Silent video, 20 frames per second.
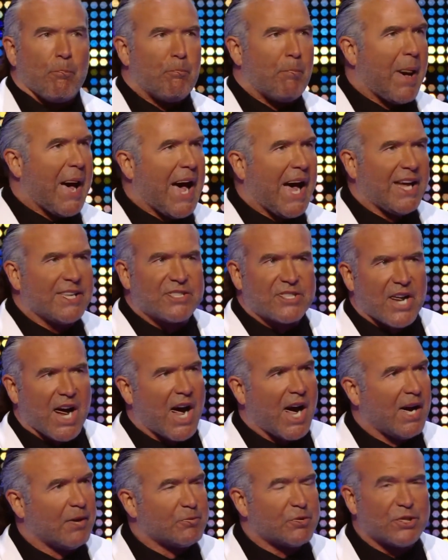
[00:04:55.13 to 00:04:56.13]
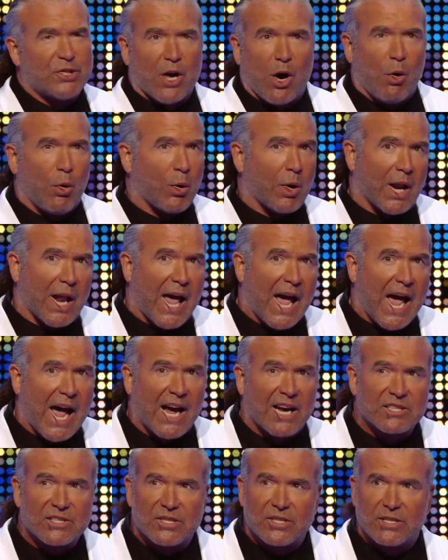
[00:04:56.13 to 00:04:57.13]
Bad times don't
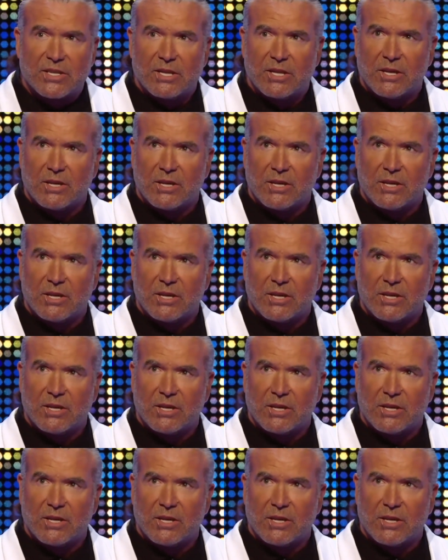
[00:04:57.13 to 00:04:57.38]
last,